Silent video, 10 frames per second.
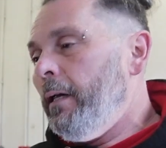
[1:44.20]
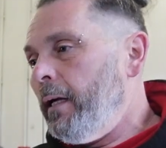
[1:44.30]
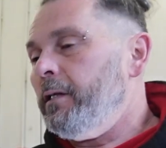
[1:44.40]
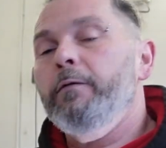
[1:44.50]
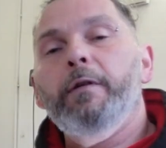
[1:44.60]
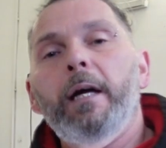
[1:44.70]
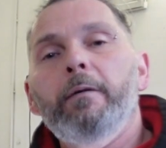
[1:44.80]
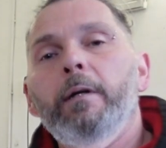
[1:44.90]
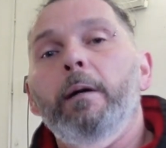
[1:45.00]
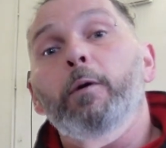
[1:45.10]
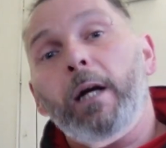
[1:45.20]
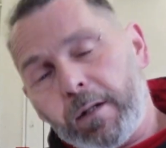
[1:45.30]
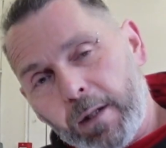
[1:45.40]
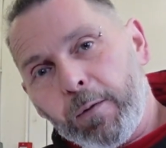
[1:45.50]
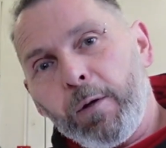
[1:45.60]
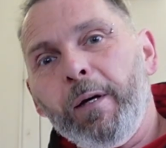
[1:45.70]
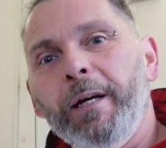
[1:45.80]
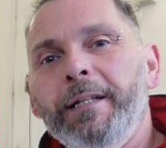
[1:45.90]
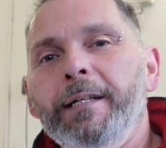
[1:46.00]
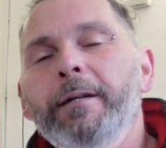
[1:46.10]
That's it for now, and we'll catch up with you a bit
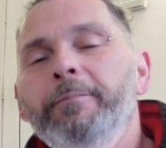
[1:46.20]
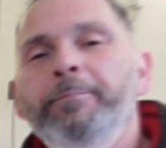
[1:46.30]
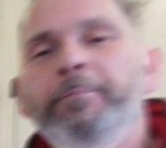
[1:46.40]
later.